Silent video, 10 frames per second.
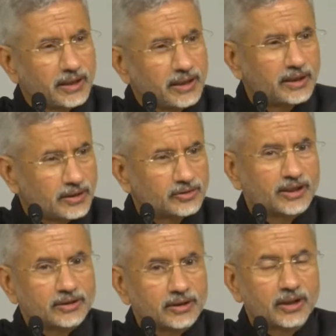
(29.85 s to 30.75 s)
which
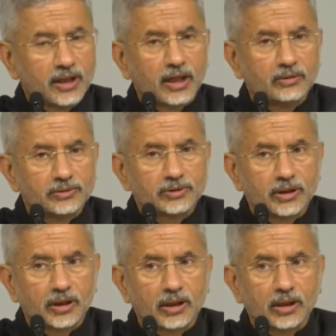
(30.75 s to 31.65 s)
really centered
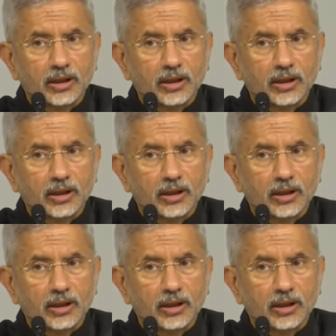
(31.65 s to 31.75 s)
around